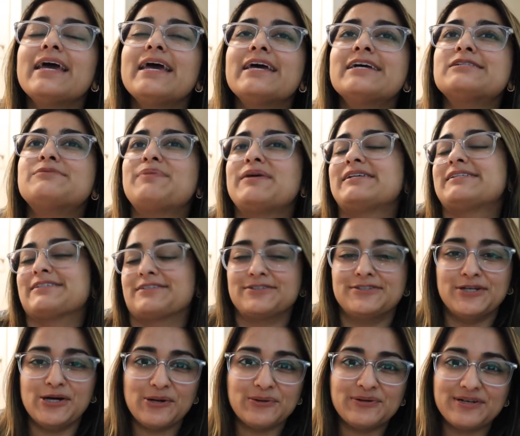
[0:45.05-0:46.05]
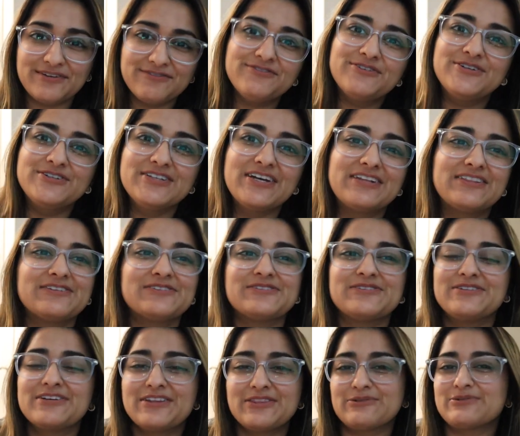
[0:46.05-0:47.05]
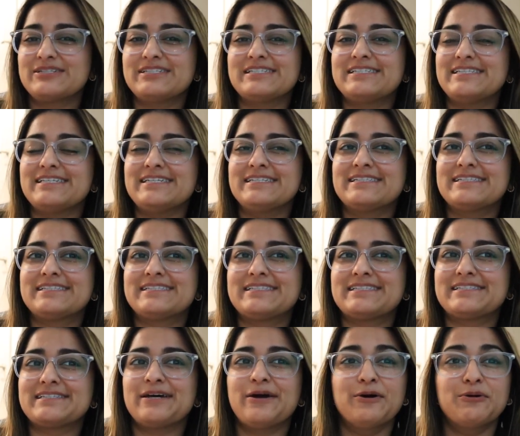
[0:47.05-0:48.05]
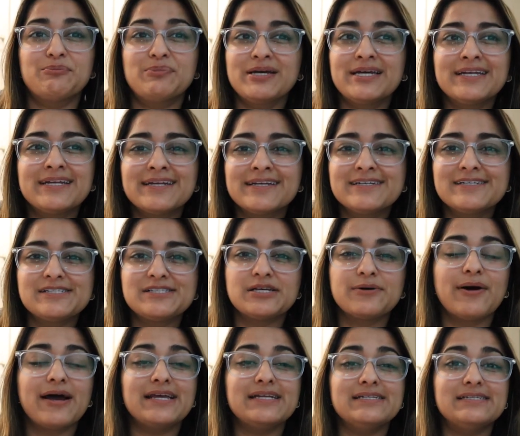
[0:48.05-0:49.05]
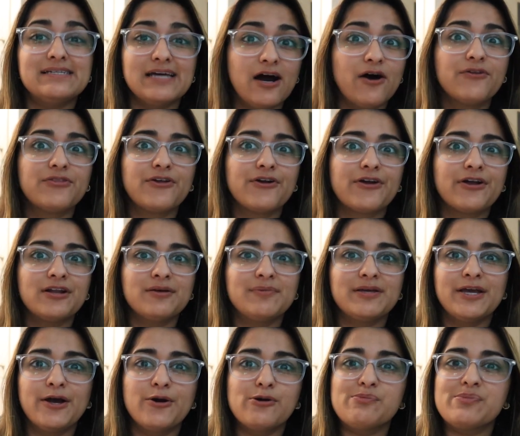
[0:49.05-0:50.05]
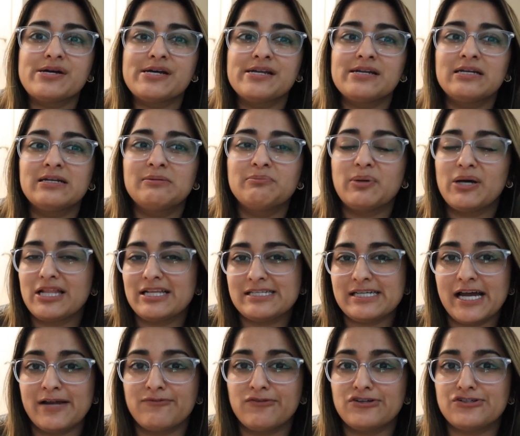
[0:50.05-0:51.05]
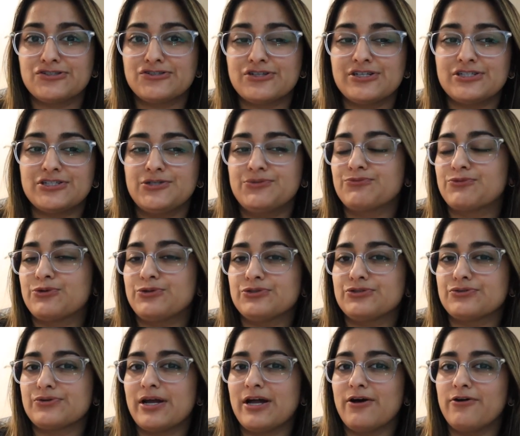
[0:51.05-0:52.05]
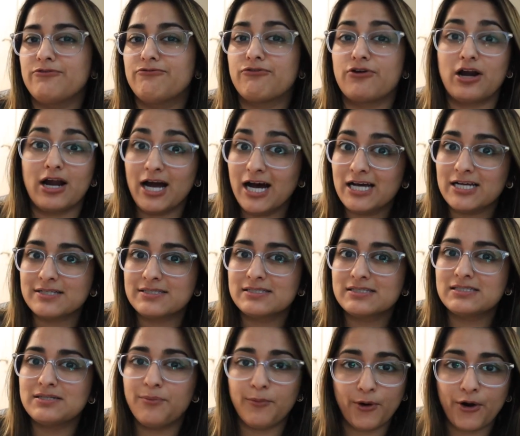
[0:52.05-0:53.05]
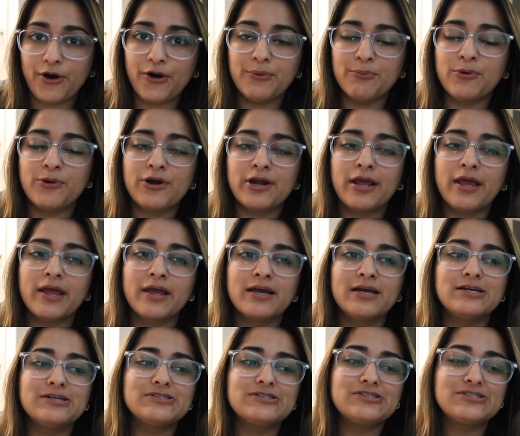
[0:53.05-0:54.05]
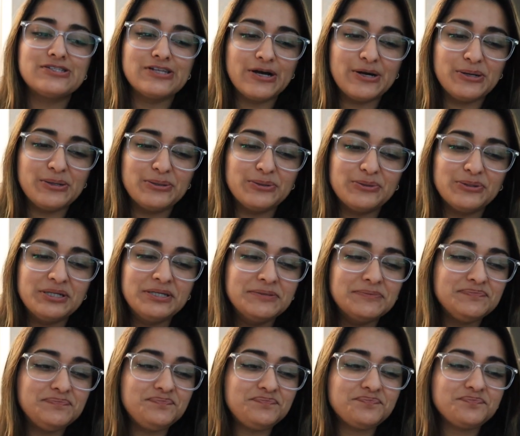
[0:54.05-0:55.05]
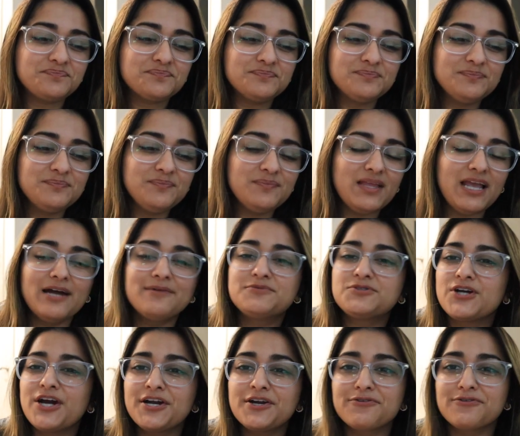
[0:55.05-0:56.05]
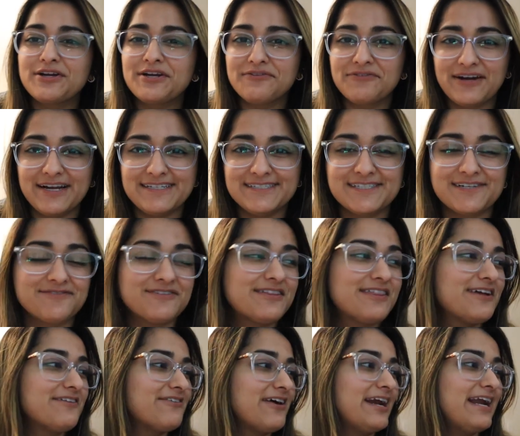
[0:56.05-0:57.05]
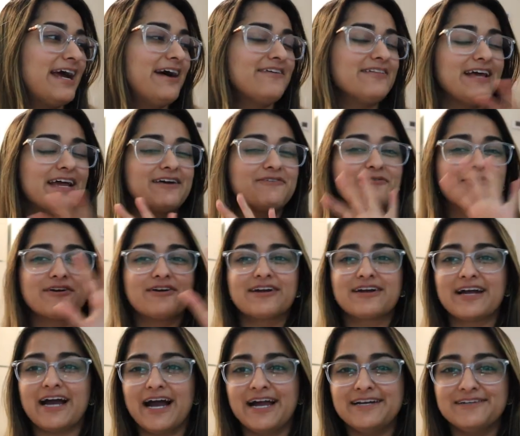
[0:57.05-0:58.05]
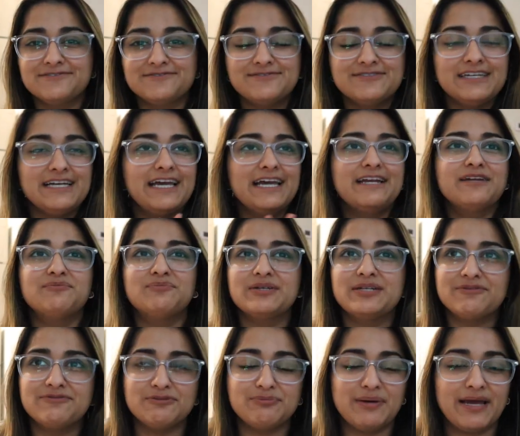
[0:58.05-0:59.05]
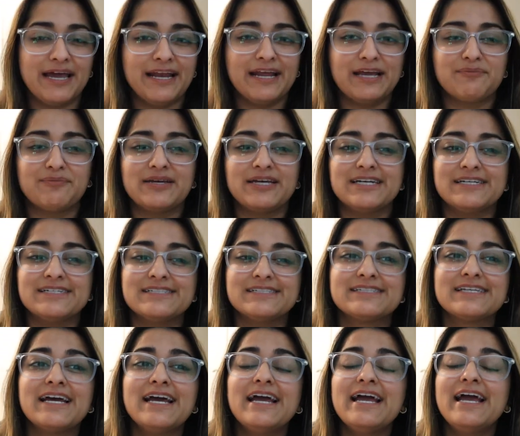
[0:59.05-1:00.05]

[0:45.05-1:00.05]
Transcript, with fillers: is basically already full. Like, there's only three seats open, so I doubt they're gonna be open by the time registration rolls around for us tomorrow morning. So I'm trying to rearrange everything right now. Like, we're kind of in a bit of a panic because